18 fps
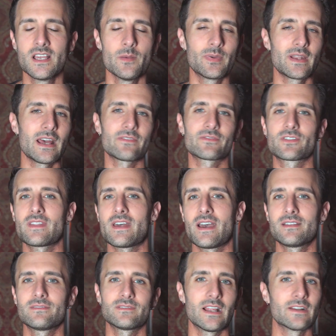But after
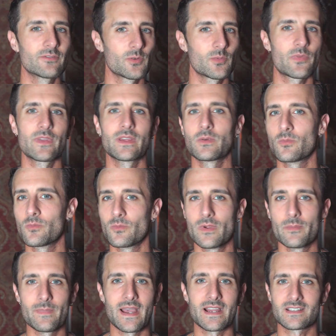that, everything
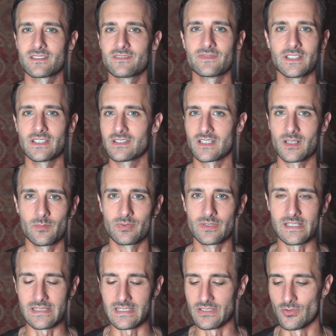went back to feeling
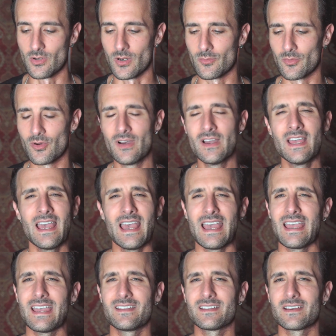completely normal.
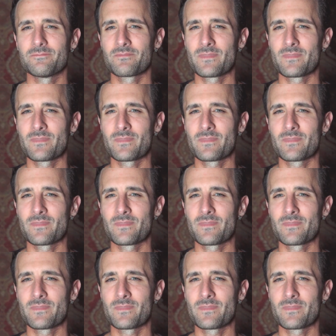And